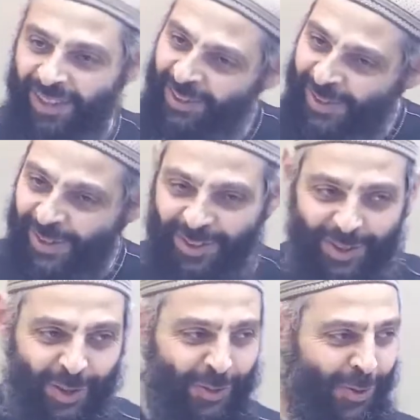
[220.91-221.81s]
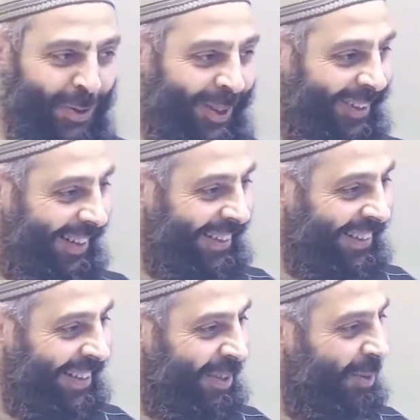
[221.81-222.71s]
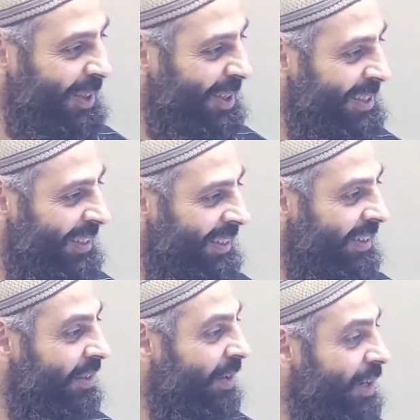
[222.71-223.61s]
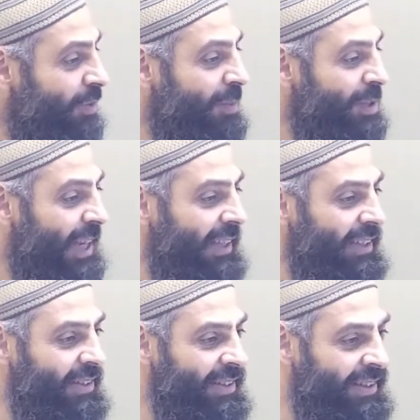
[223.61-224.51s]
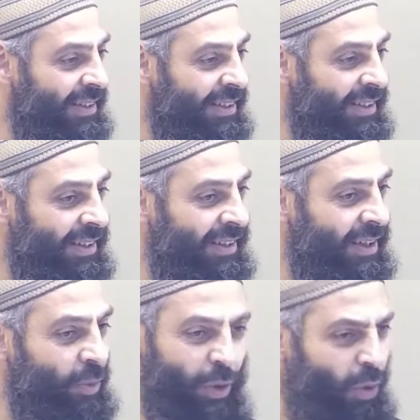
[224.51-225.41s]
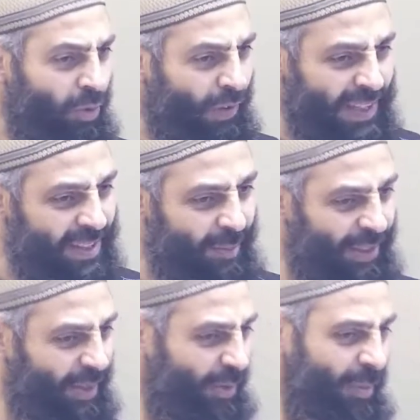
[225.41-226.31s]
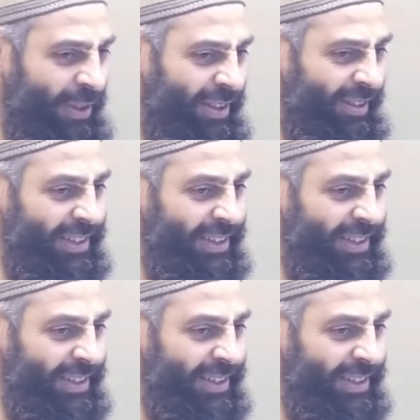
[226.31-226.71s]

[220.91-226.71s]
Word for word: It's not Al-Shakur, right? What is it? The very famous hadith. We all fast the month of Ramadan.